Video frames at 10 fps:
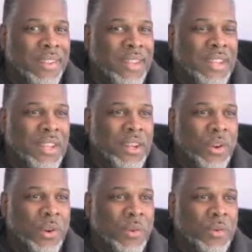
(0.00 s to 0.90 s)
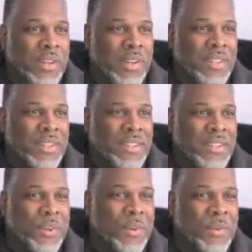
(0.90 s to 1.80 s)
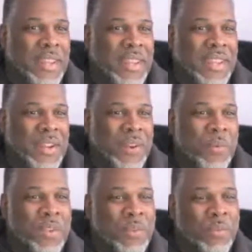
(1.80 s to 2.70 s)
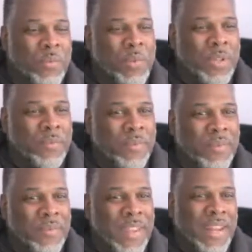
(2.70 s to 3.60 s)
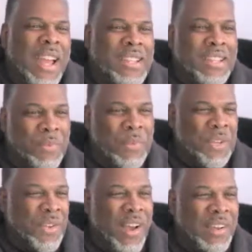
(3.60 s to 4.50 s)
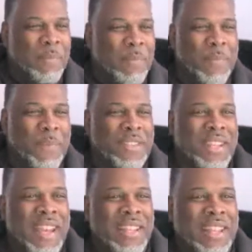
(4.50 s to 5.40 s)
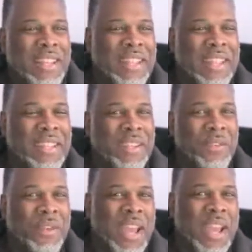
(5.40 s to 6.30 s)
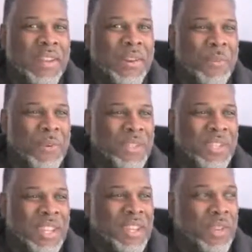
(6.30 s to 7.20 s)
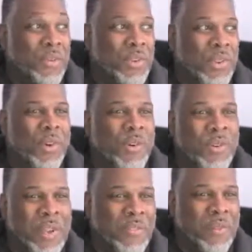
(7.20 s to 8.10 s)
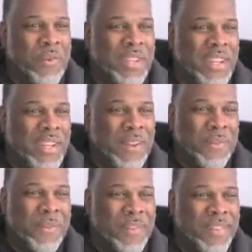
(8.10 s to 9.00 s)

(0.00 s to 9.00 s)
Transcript: you know, so when in Iceland, when you talk to people, it's kind of like you kind of almost think you know everyone they know.